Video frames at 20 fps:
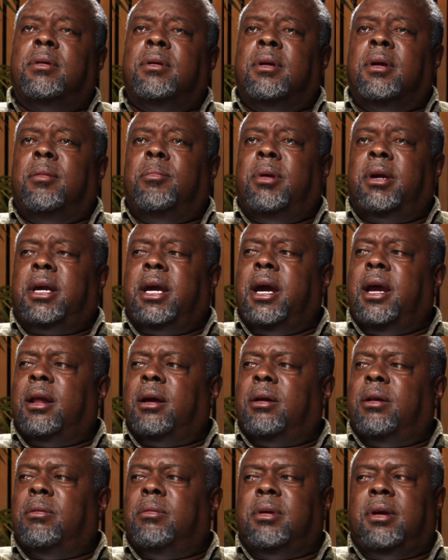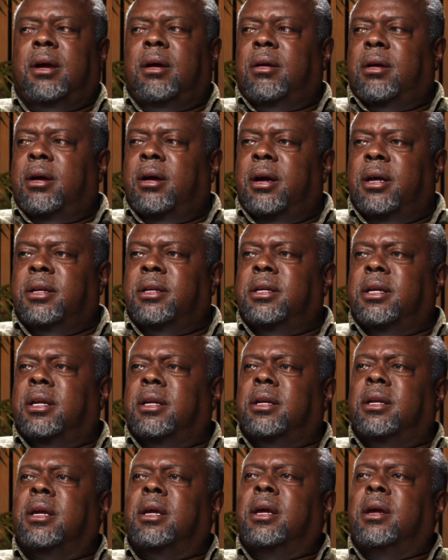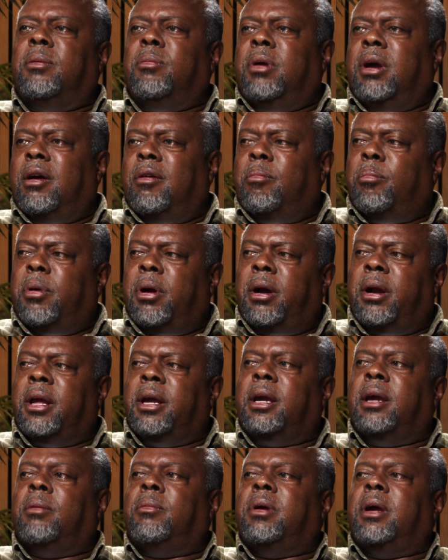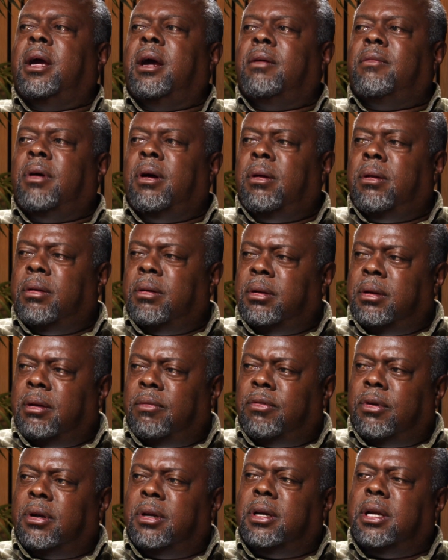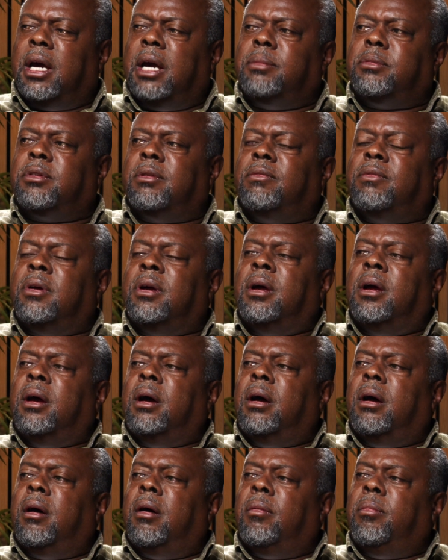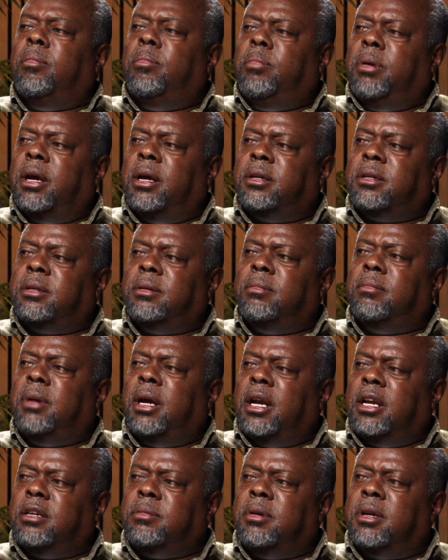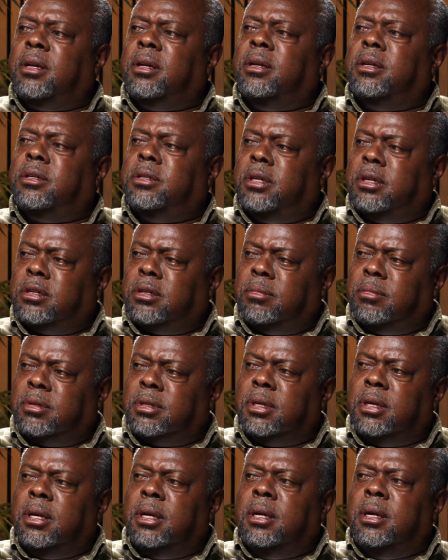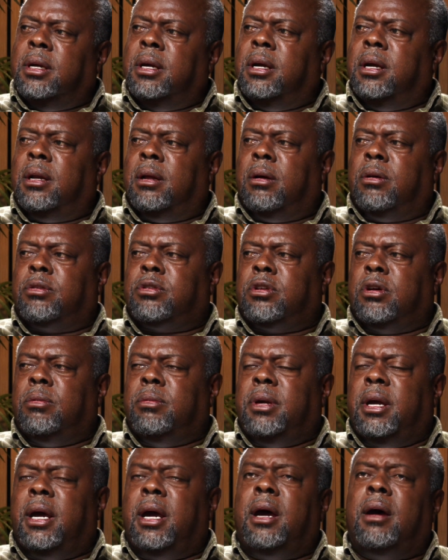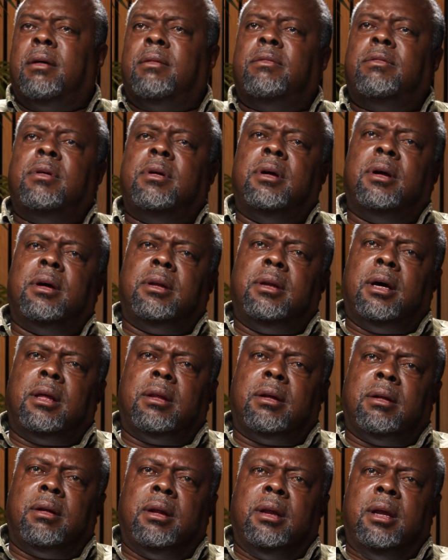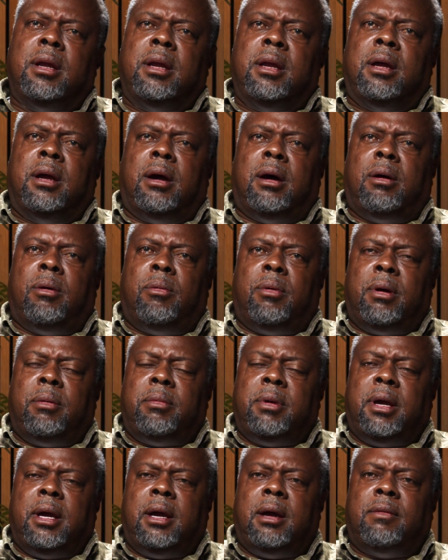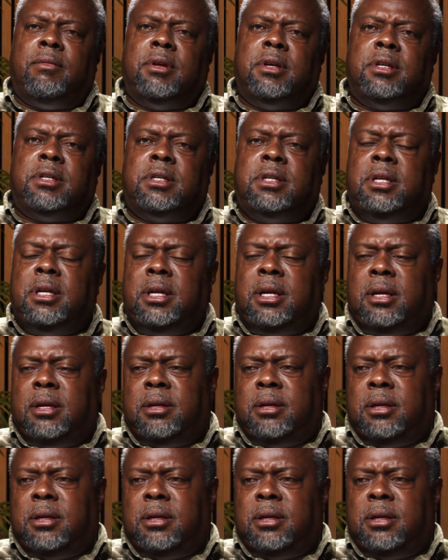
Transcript: mechanical, we have cutting, and we have burning, and we have all different types of pest management systems. And also we have another one we have is the